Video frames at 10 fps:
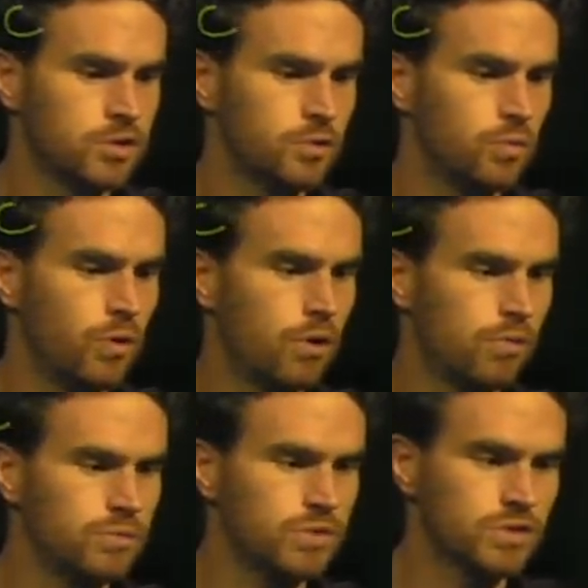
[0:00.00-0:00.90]
two
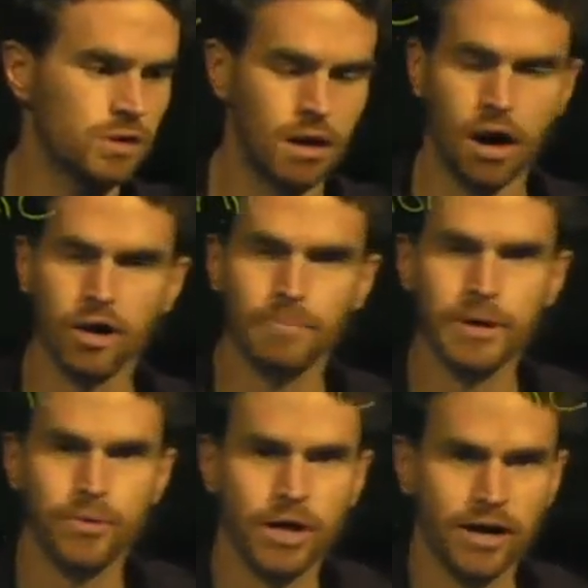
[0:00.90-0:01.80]
rows on a
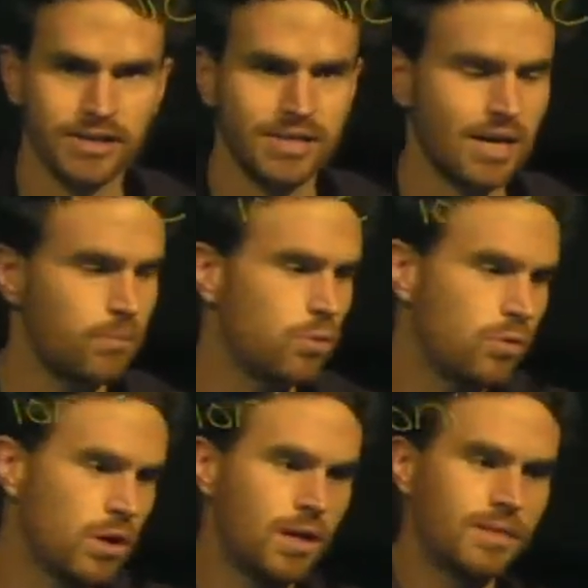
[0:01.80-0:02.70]
periodic
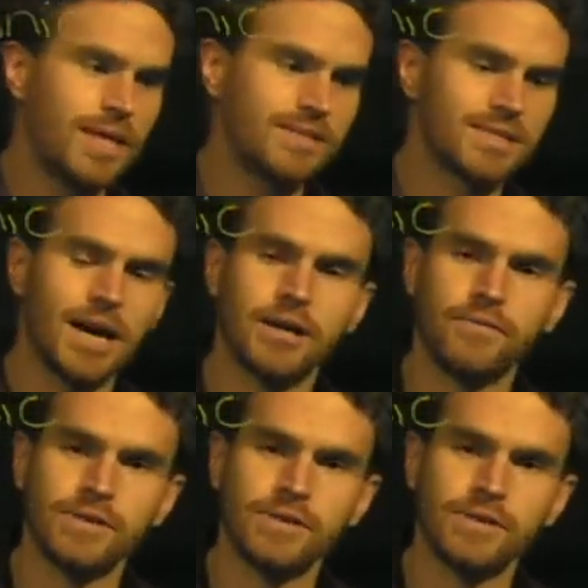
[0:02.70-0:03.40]
table that is kind